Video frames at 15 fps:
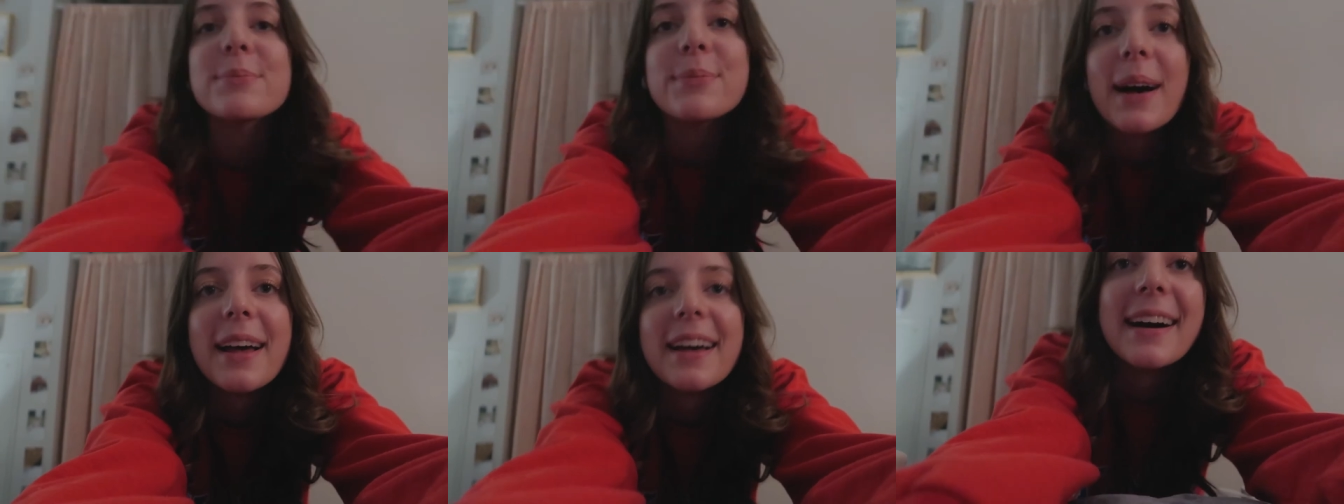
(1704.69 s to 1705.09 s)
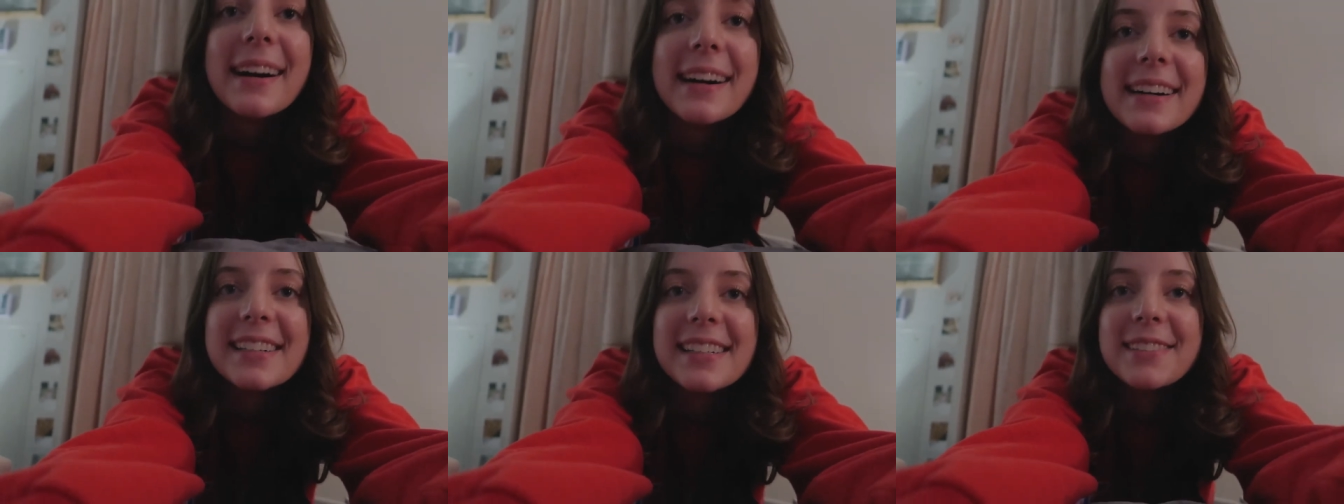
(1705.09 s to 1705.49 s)
But,
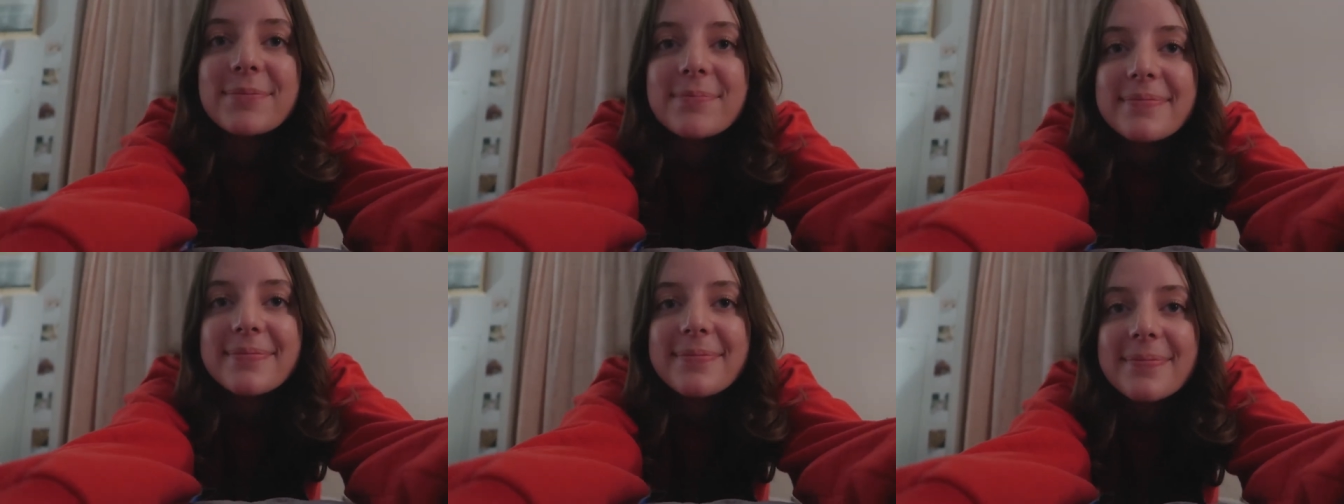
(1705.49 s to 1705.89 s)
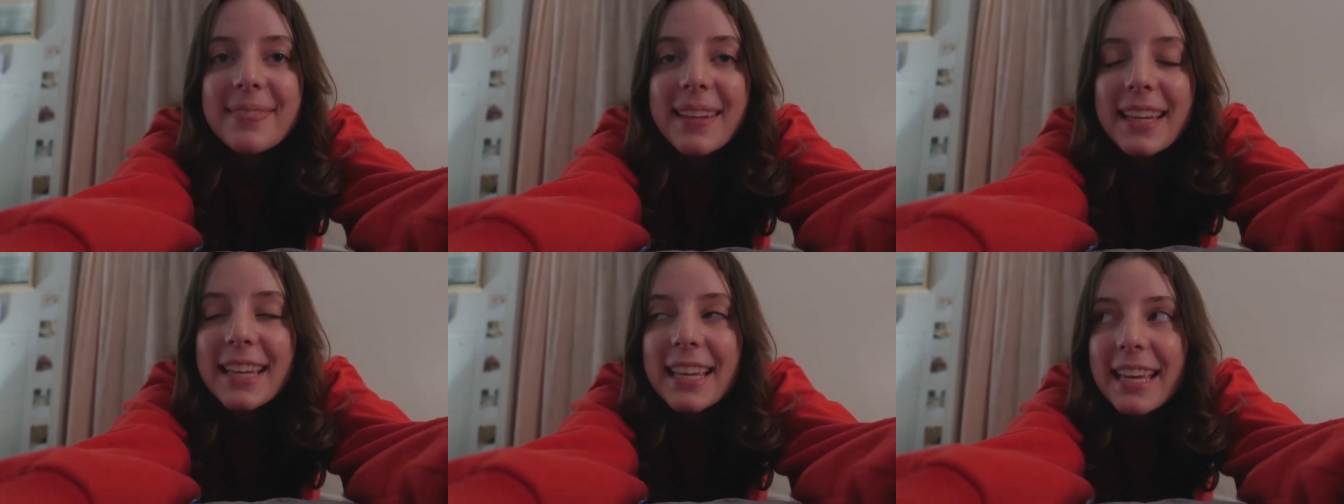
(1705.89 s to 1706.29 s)
um,
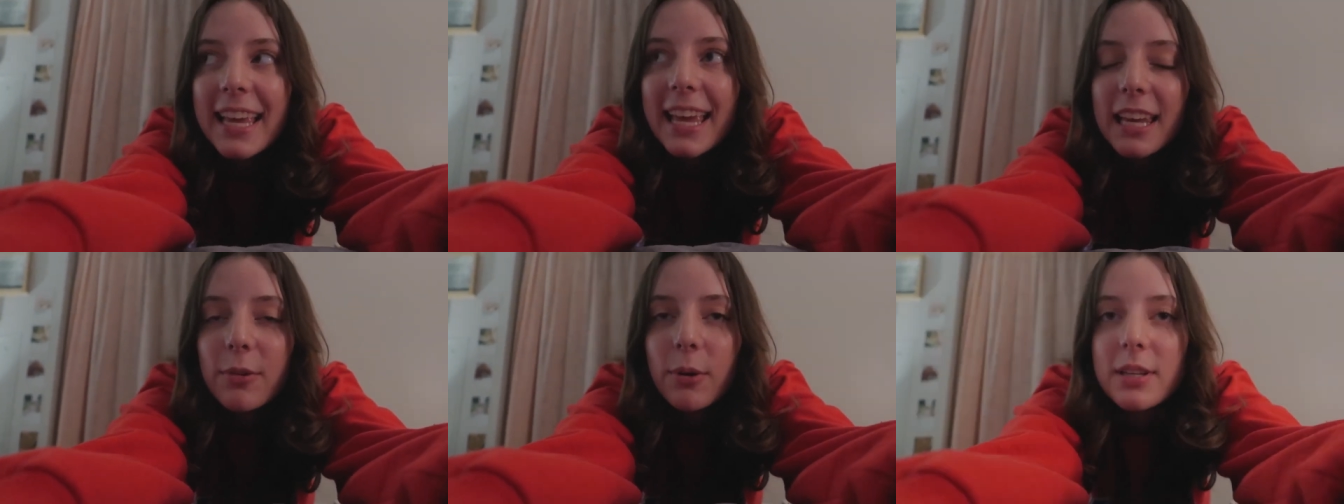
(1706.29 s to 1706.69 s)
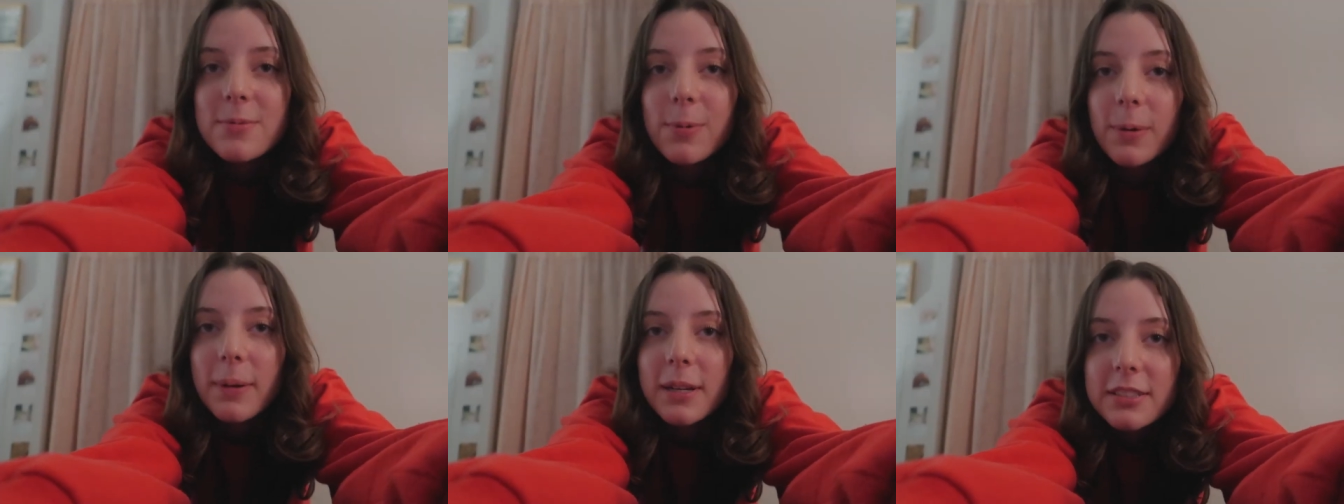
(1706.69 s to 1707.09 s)
anyways,
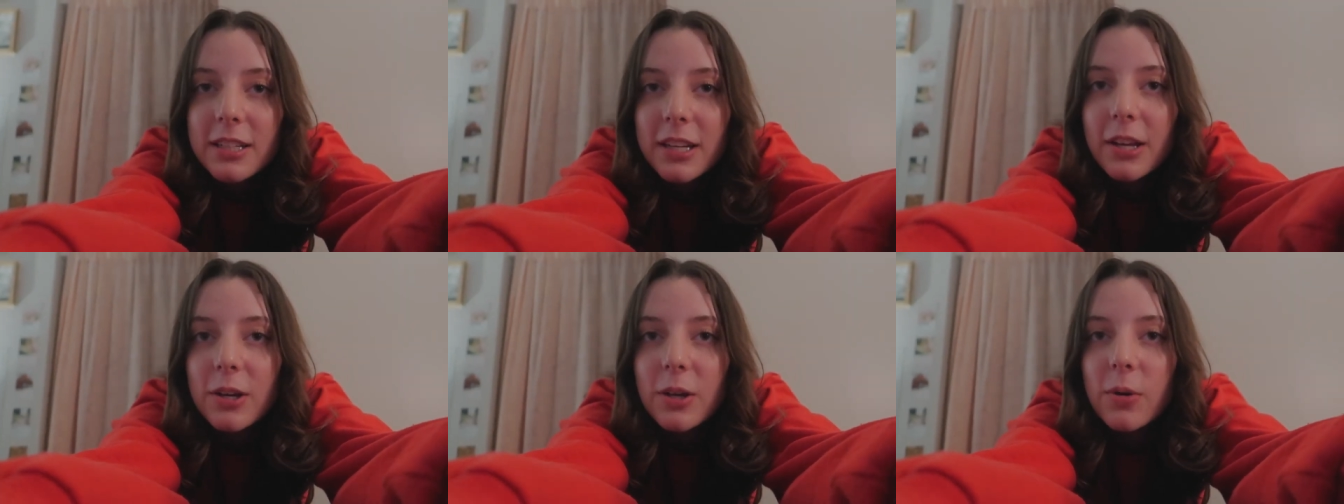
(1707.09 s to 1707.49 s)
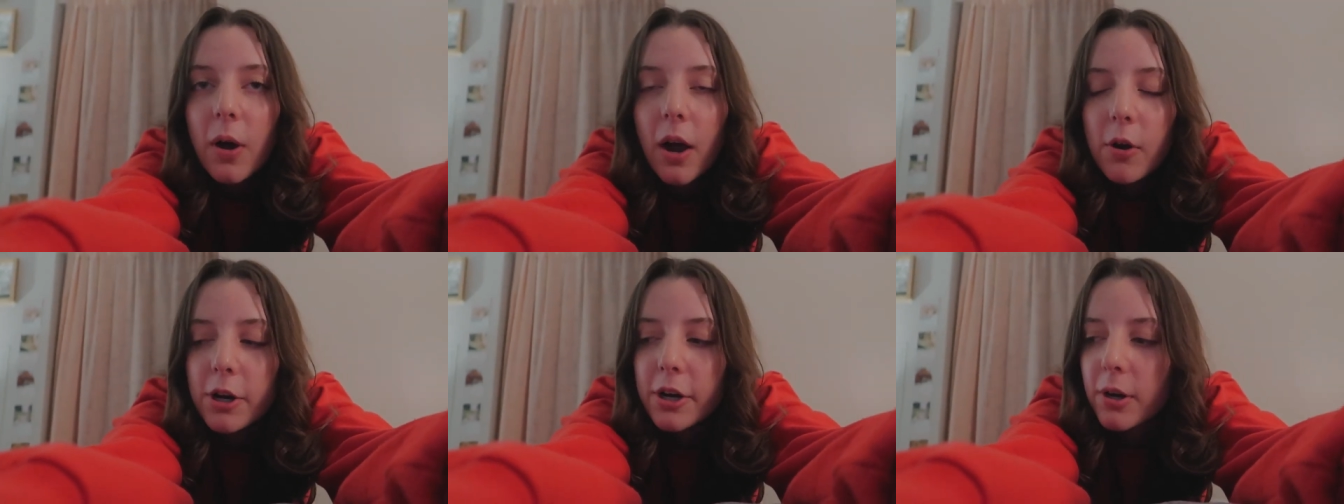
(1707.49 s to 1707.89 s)
we're about to go,
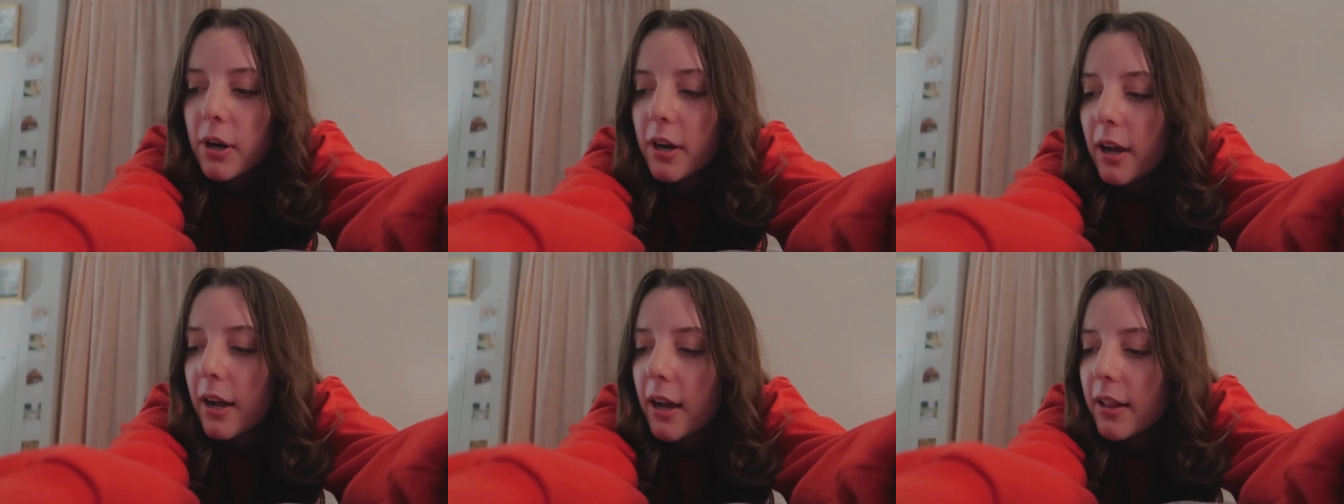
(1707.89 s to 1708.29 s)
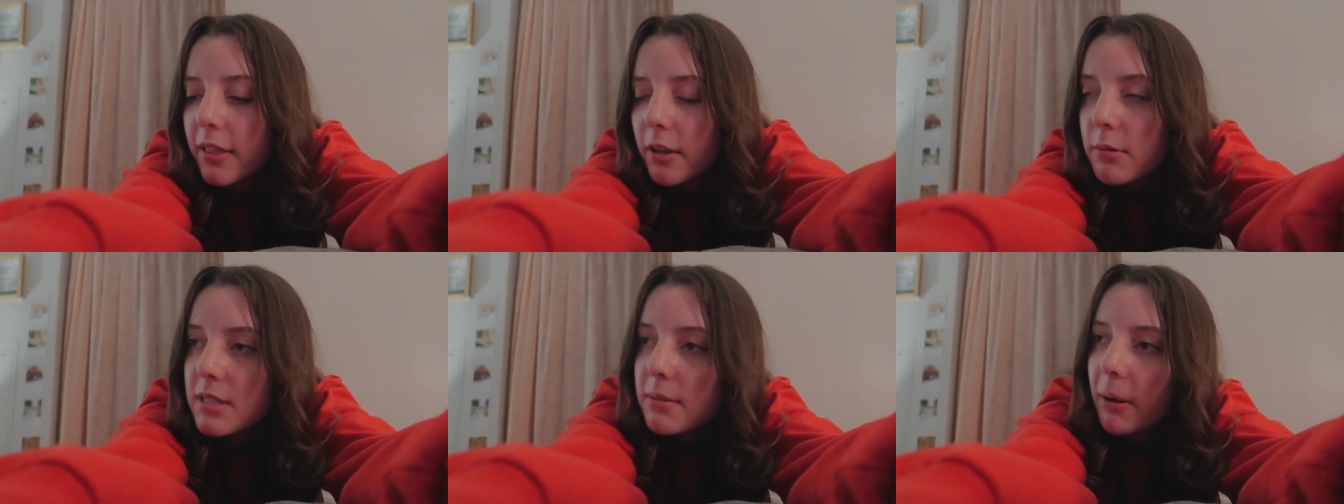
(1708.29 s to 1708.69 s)
or
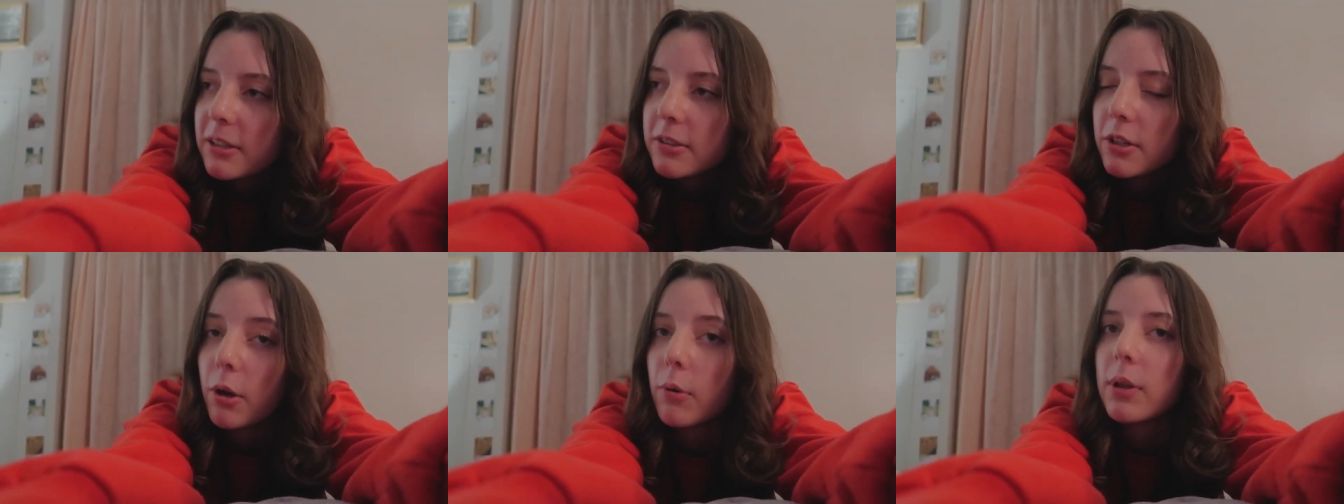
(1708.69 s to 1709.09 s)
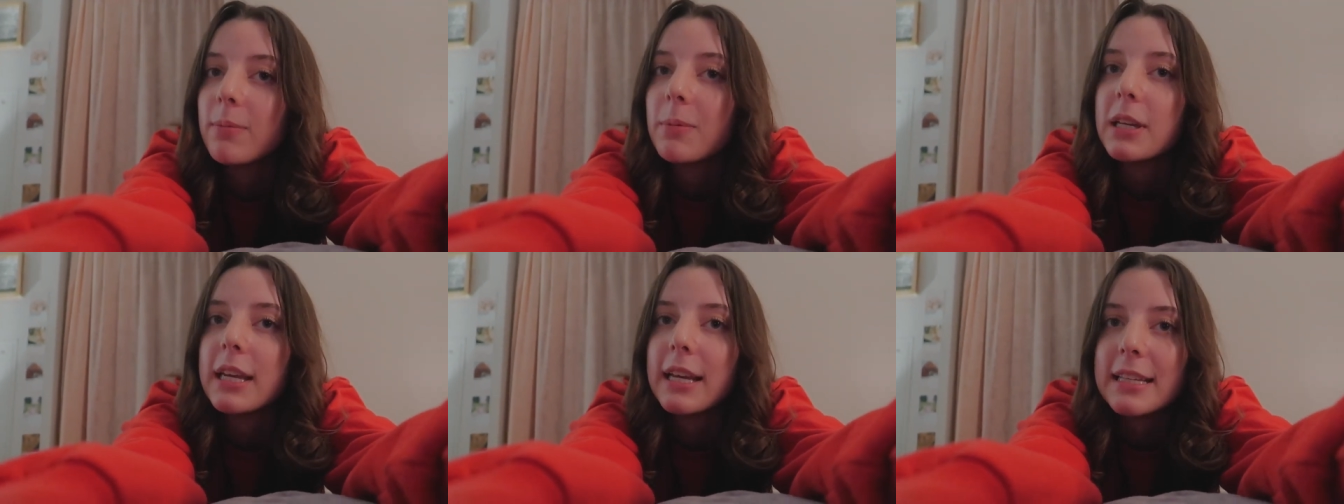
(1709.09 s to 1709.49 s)
Louie's about to go with
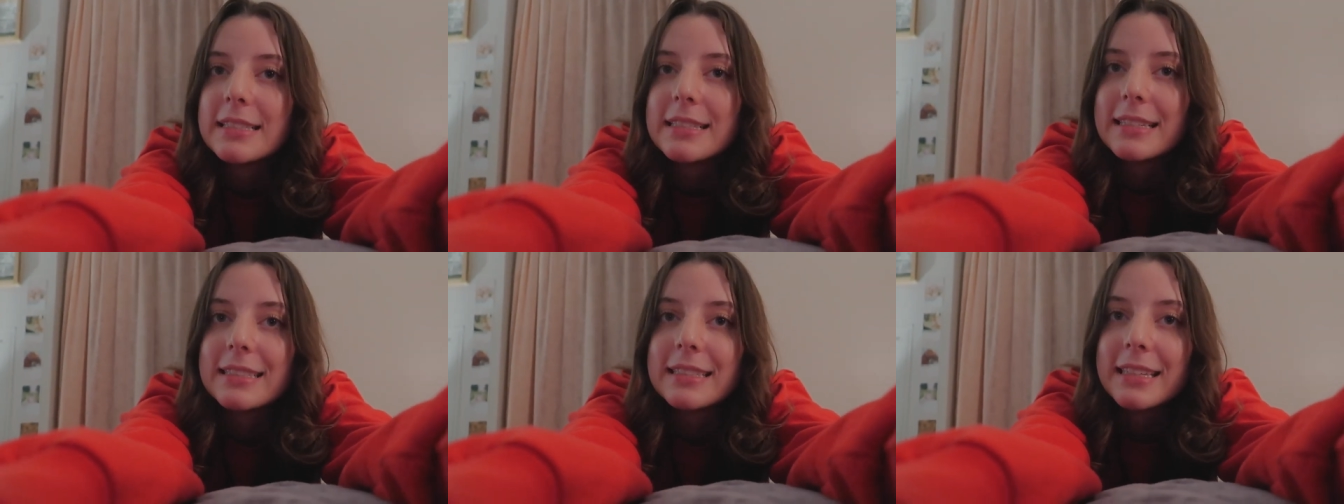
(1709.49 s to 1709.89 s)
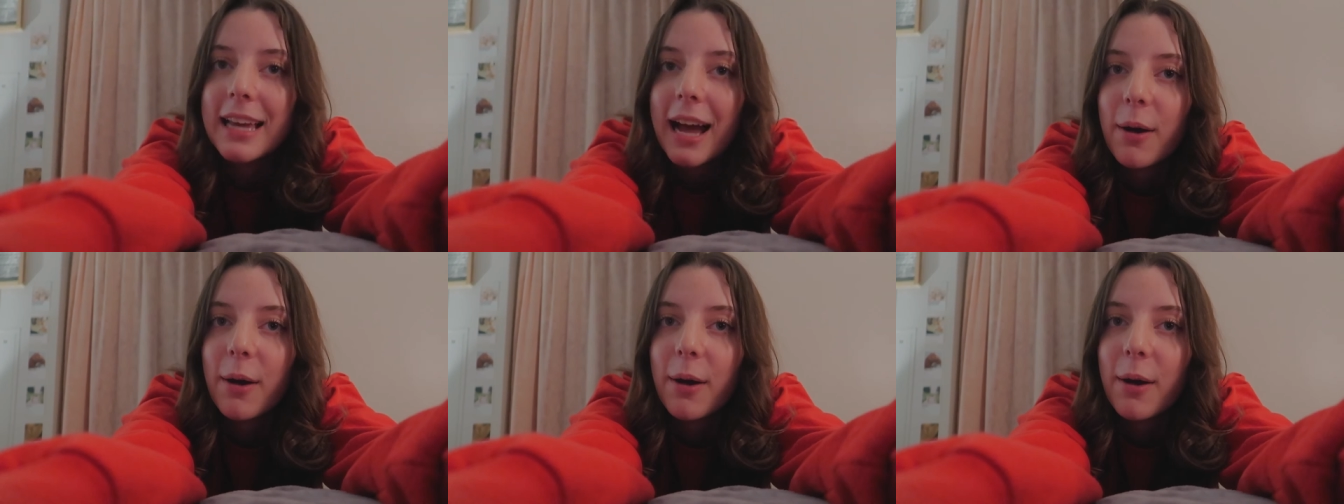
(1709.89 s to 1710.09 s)
me to NCC.